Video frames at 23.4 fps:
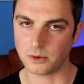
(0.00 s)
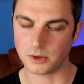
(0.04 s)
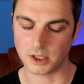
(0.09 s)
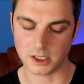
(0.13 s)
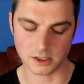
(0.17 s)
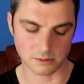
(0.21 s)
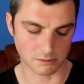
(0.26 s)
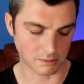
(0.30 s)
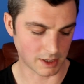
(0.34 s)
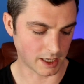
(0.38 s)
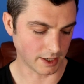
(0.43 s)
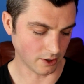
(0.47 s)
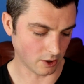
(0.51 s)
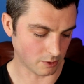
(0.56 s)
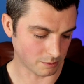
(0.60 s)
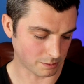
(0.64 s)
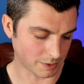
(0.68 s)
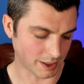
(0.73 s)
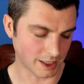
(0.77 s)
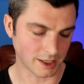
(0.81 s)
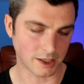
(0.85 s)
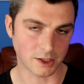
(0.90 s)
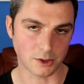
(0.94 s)
This might not
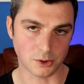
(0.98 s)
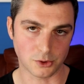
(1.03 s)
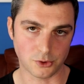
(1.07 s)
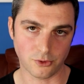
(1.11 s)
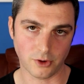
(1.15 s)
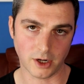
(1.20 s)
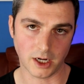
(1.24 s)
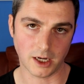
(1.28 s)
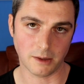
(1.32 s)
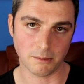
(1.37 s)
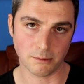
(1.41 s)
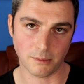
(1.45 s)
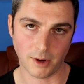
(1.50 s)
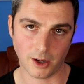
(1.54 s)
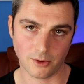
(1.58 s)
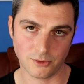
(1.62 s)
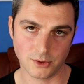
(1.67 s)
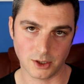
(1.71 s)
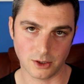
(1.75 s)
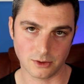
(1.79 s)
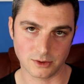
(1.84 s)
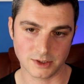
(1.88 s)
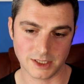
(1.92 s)
be the dream mouth
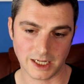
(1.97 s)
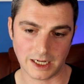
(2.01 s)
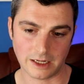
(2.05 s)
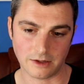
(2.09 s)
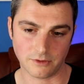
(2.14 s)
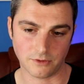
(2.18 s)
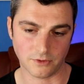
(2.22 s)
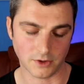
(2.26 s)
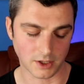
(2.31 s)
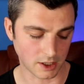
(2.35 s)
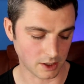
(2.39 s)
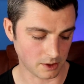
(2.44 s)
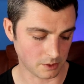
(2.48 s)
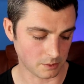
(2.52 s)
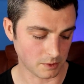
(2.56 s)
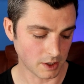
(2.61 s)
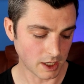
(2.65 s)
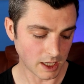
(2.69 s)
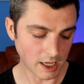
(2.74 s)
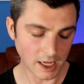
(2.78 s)
to lung tank for you.